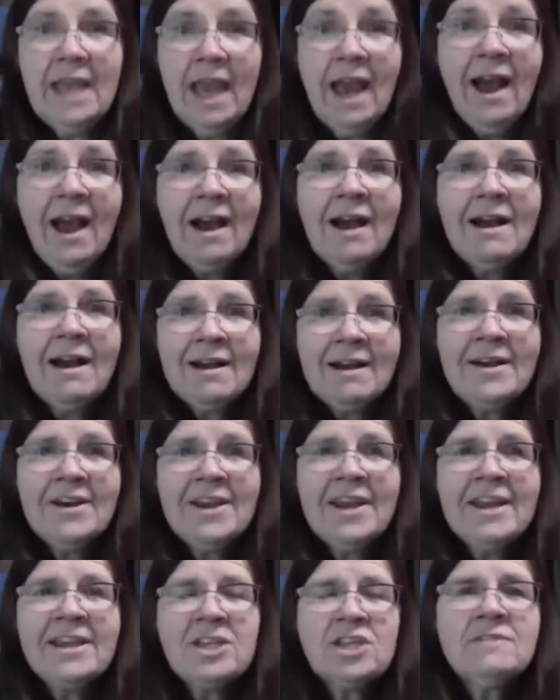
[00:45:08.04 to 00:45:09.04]
Yeah.
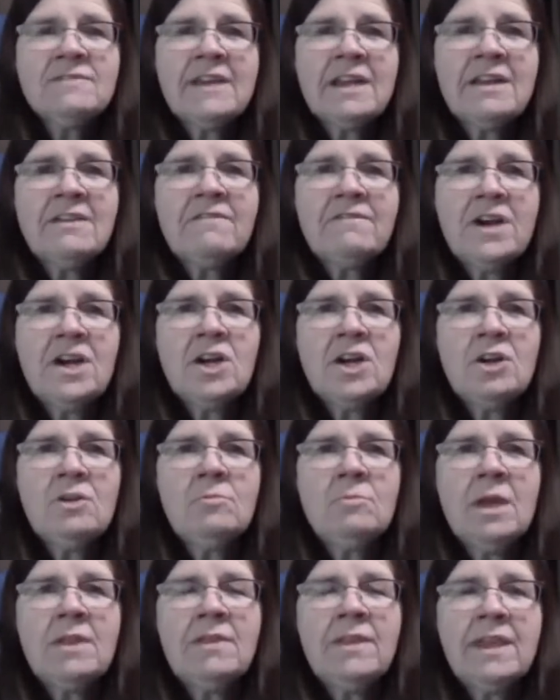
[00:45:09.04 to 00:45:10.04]
Oh, yeah. She lives on a
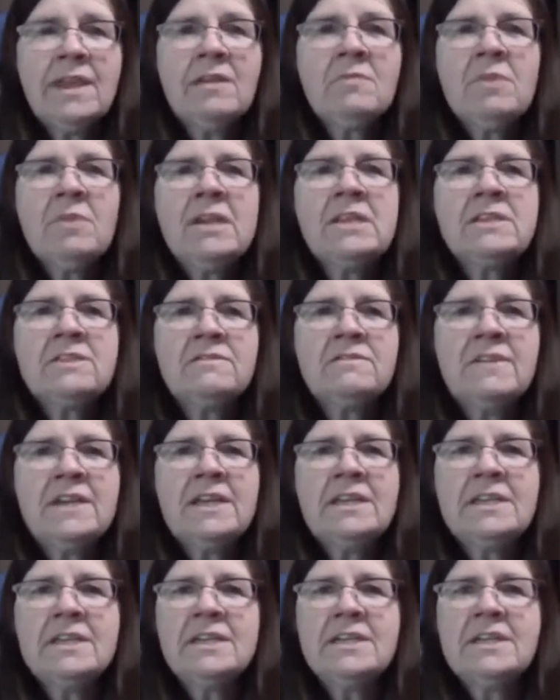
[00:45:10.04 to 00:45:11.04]
farm, I think in
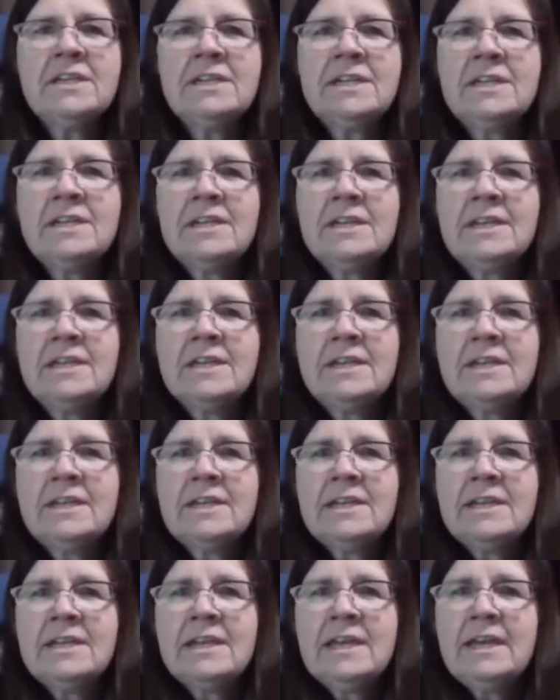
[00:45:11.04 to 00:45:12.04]
Pennsylvania.
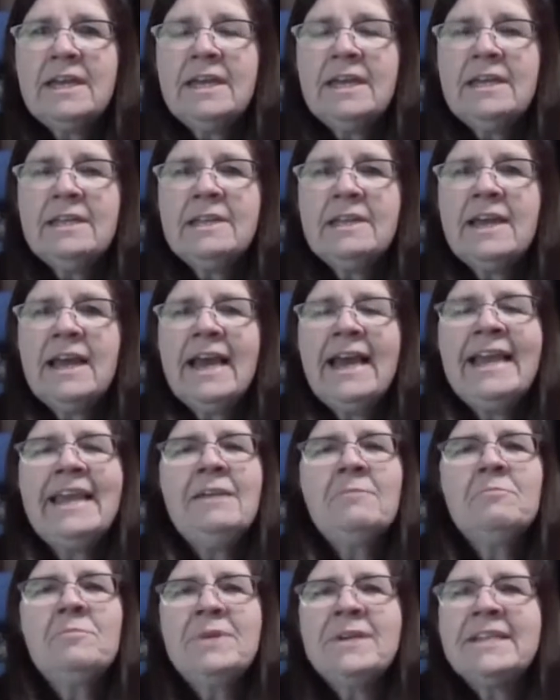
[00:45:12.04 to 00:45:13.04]
And I
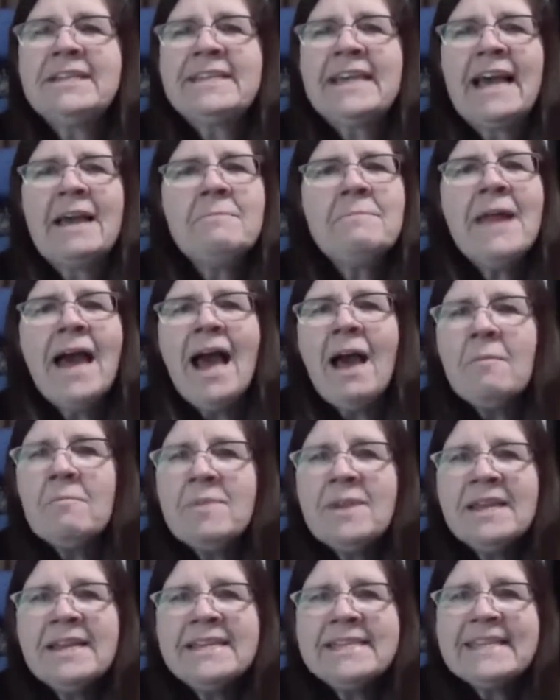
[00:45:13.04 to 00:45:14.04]
am big time,
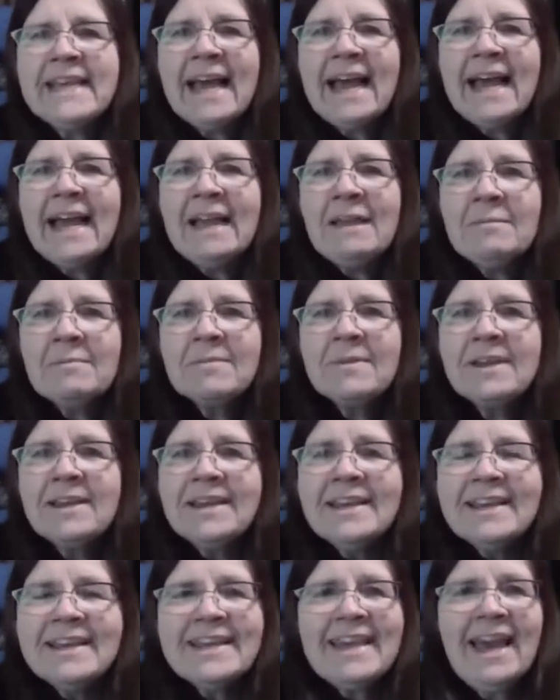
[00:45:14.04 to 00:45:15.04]
not big time,
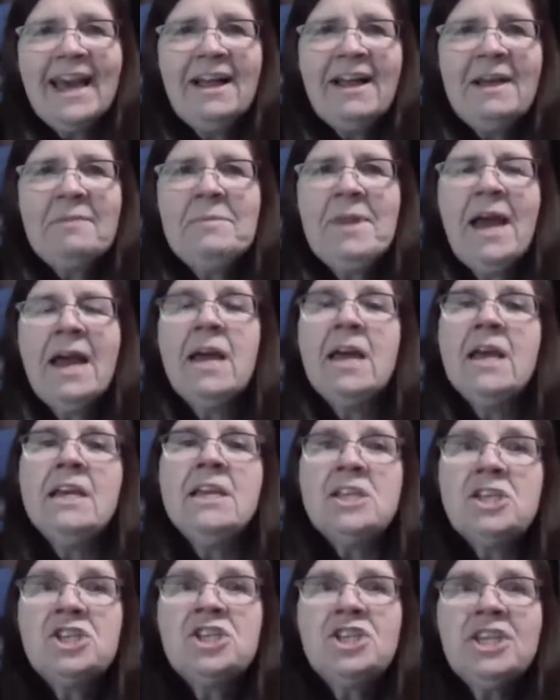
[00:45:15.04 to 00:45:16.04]
Cal. I'm not.
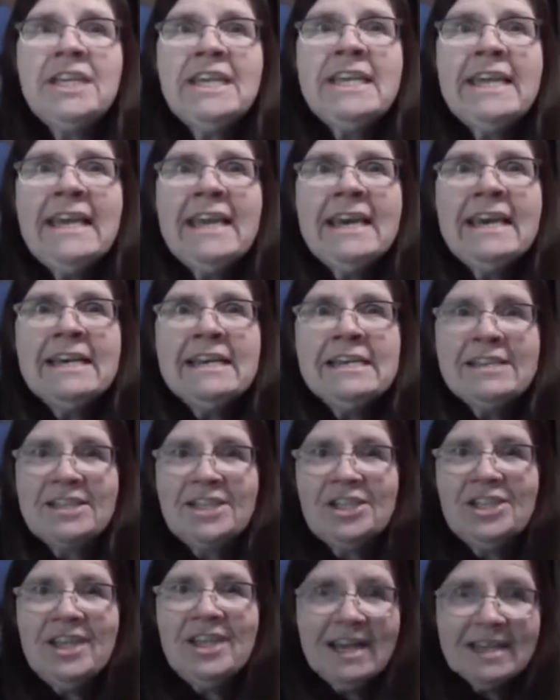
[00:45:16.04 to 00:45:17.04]
She
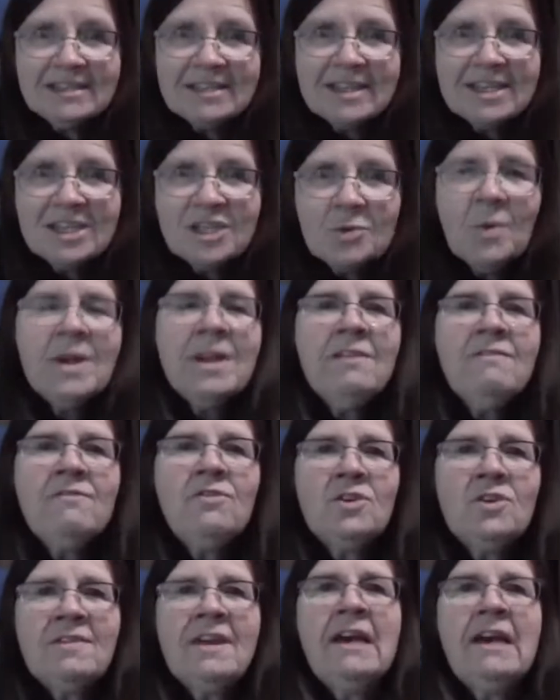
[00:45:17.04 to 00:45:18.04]
is. She has like
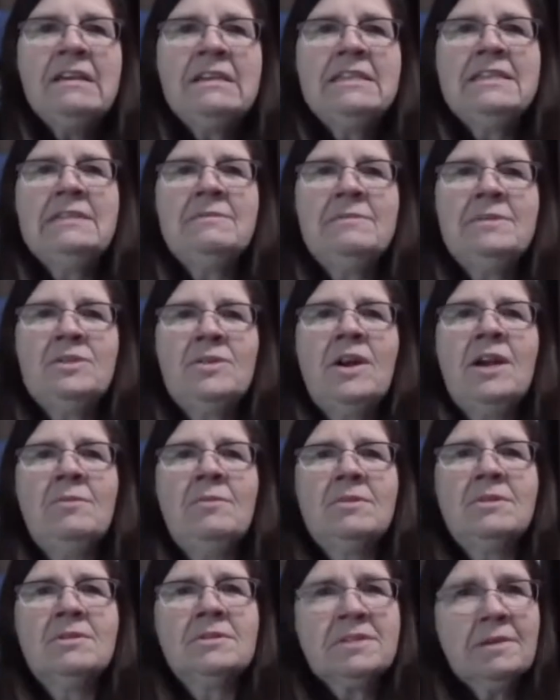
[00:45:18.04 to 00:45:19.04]
24,000
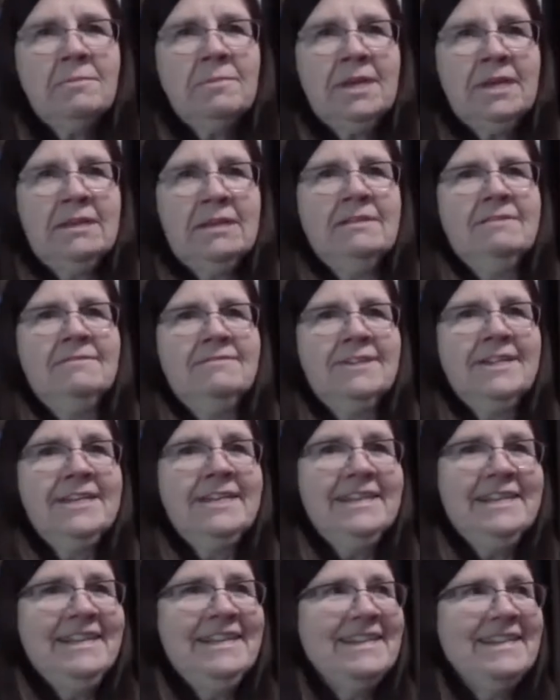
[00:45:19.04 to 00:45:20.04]
subscribers. Come on,
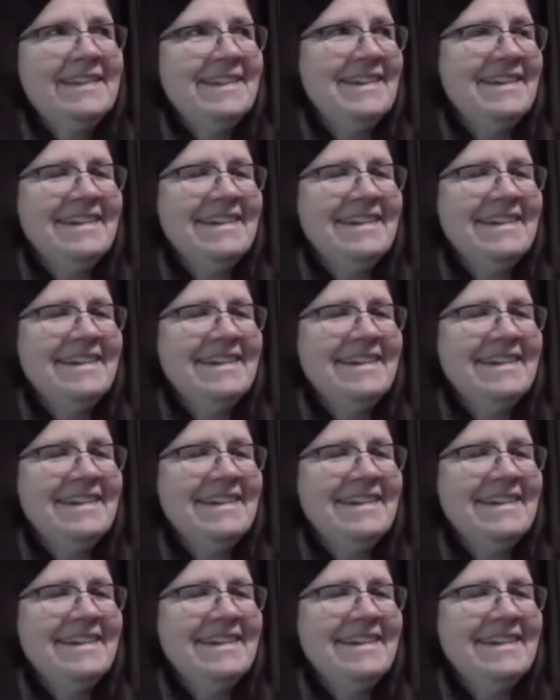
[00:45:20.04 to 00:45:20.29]
right?